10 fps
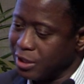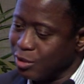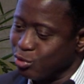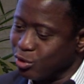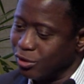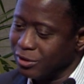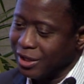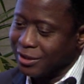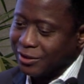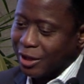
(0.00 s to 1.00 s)
the
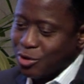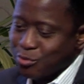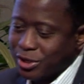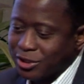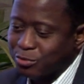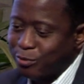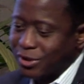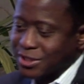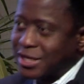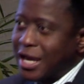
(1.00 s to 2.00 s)
immune
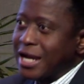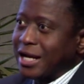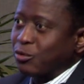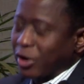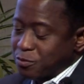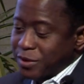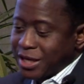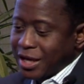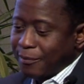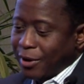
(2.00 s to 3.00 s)
response that we're
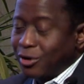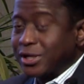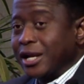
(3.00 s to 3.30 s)
speaking about,